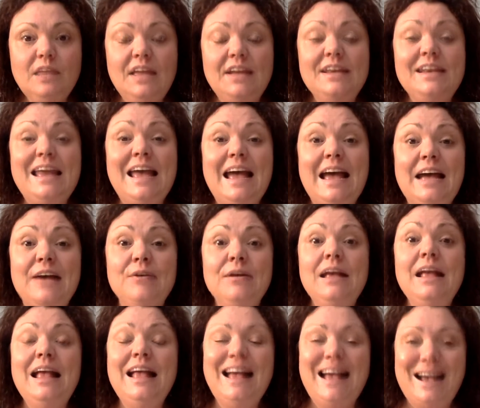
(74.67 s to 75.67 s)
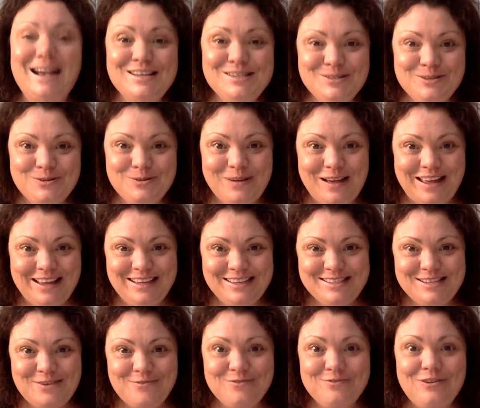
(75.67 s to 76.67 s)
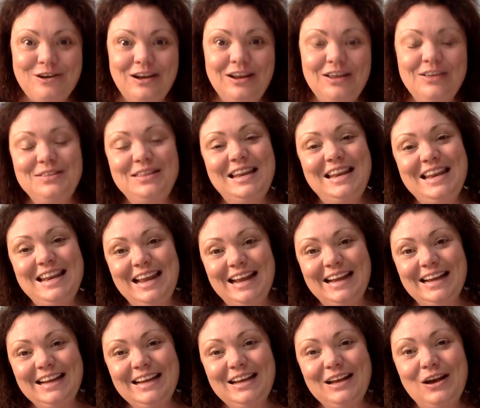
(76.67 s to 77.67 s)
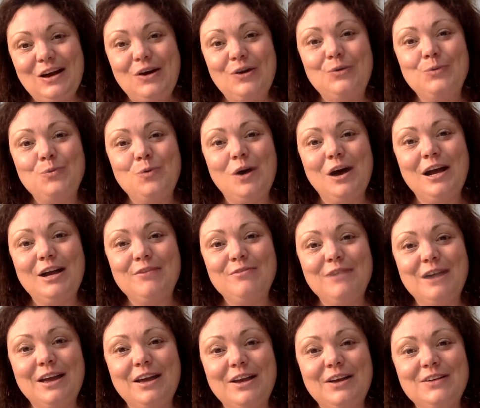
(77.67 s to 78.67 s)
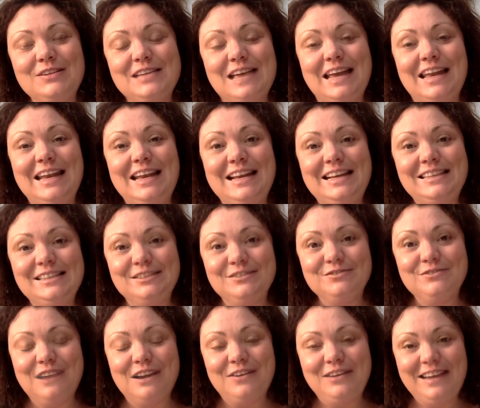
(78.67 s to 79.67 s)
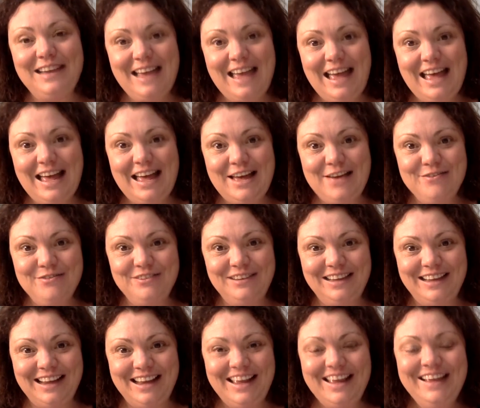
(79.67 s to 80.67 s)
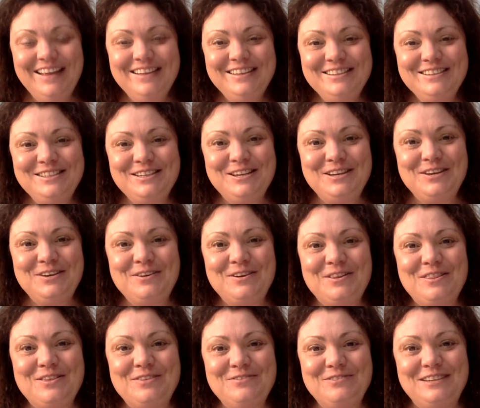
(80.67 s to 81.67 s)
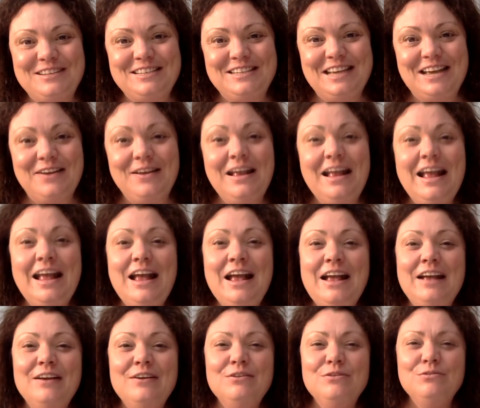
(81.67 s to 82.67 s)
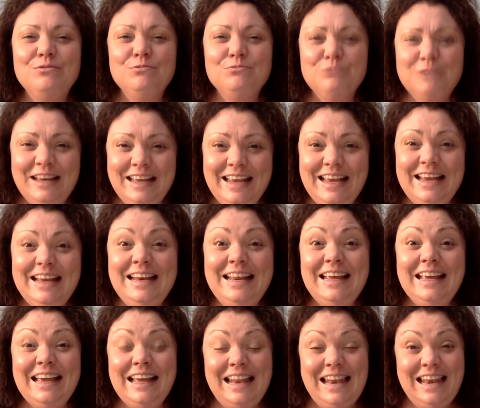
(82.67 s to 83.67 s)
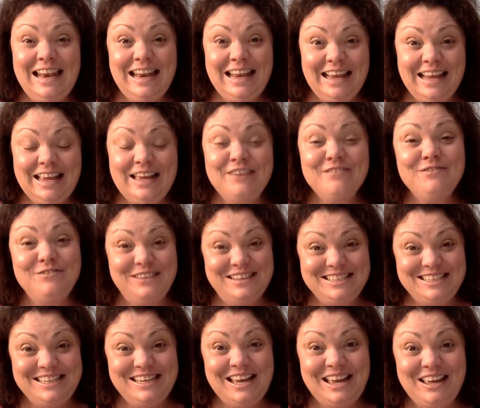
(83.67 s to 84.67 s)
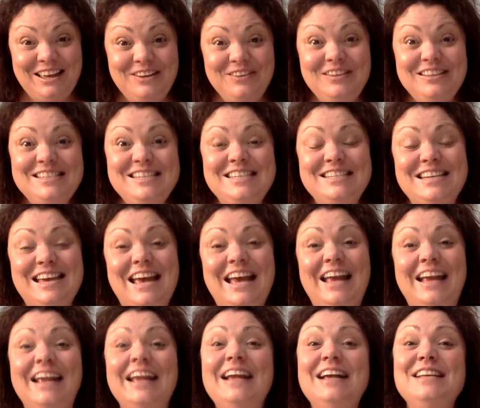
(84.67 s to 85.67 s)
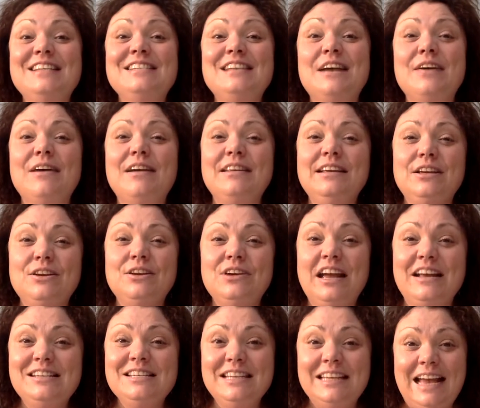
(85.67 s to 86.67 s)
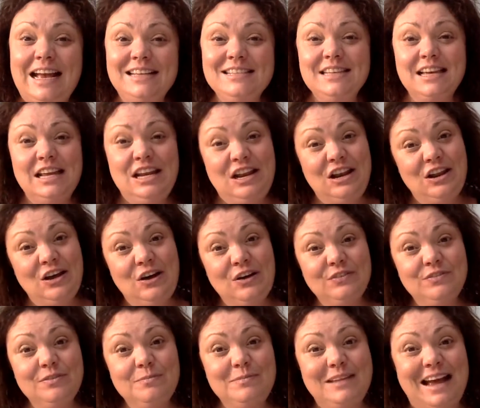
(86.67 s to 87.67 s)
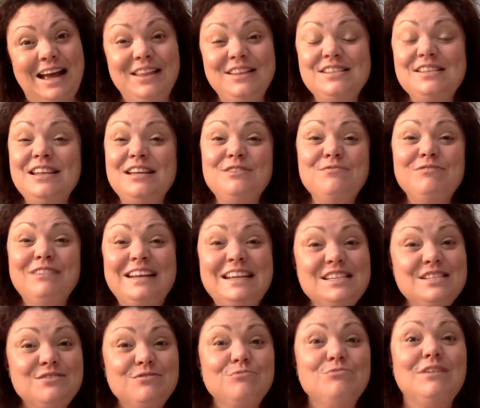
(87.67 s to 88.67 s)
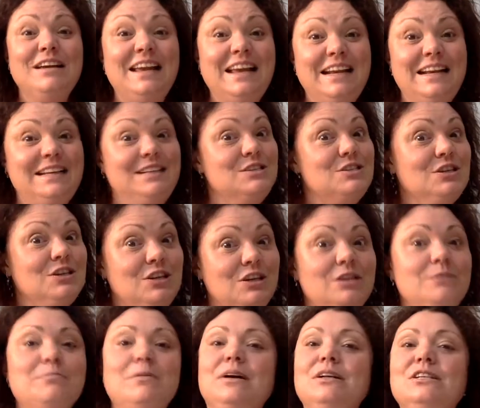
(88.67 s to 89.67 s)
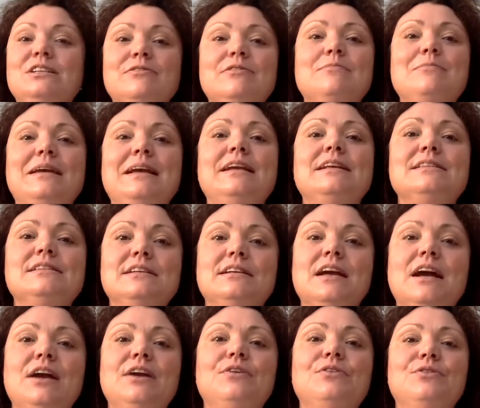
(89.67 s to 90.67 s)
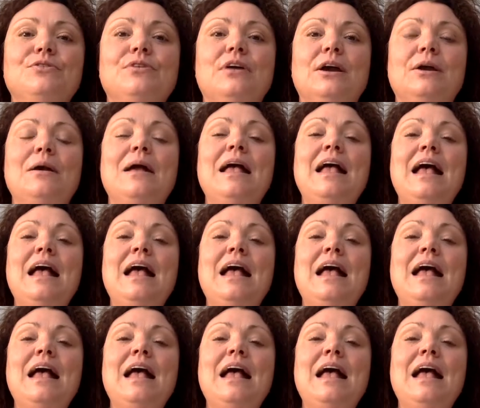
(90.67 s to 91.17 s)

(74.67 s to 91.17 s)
Now, as always, follow the link on White Rose and listen very carefully to the video. Really clear video today, so I think you're going to get a lot from that, and so there isn't really too much for me to go through.